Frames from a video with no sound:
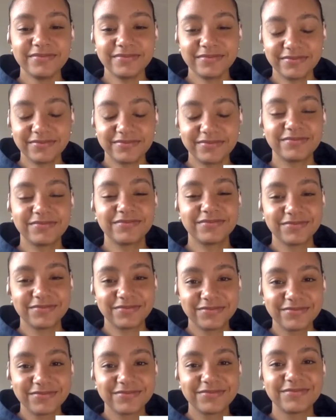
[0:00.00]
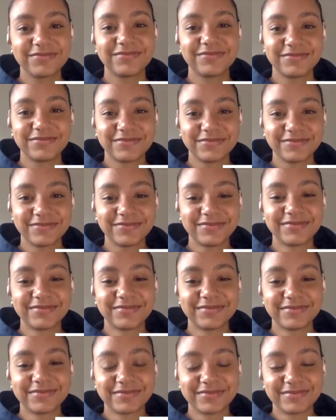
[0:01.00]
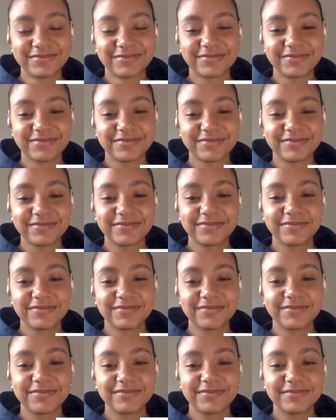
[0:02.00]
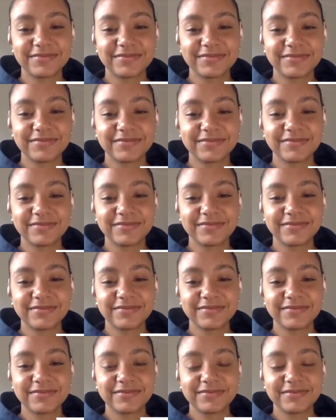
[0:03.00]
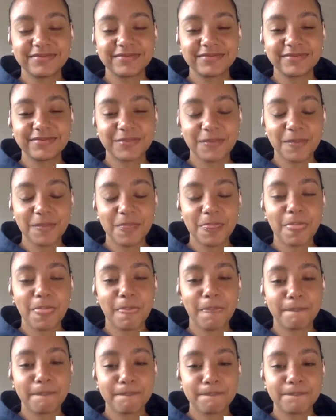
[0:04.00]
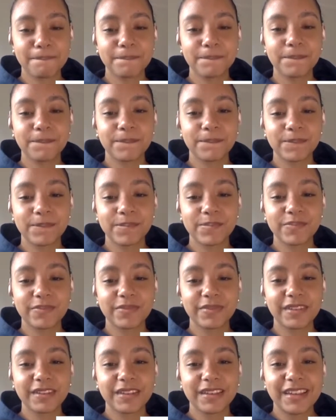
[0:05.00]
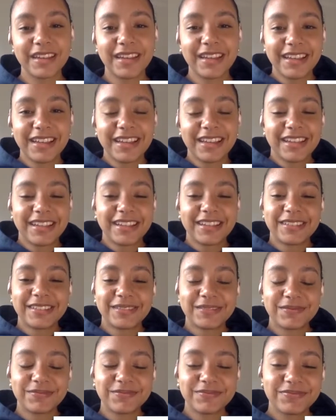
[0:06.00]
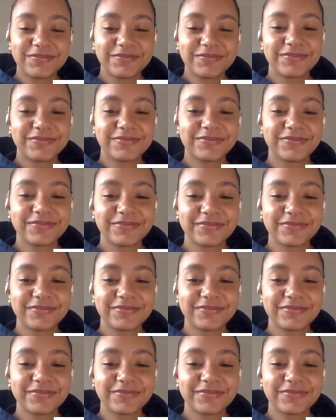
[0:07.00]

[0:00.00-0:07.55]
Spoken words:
This person isn't speaking.